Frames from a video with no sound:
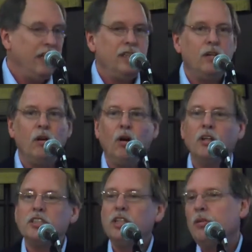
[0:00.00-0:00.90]
There are
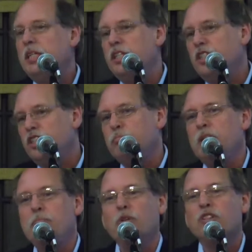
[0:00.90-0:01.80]
also indigenous
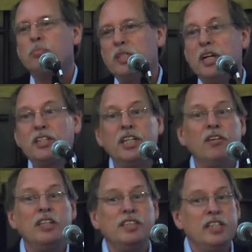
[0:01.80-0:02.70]
peoples protected
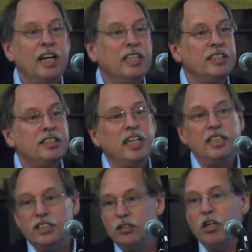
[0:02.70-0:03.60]
areas in the United
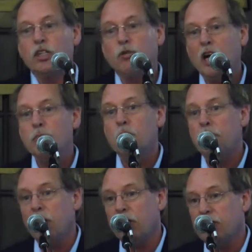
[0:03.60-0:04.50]
States. There are tribal
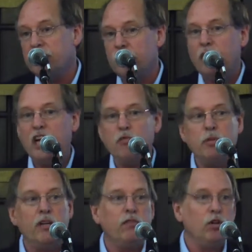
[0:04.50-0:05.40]
parks, and there have
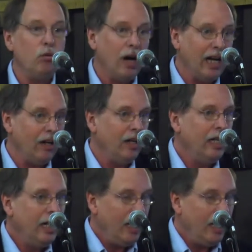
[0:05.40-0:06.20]
been for a while.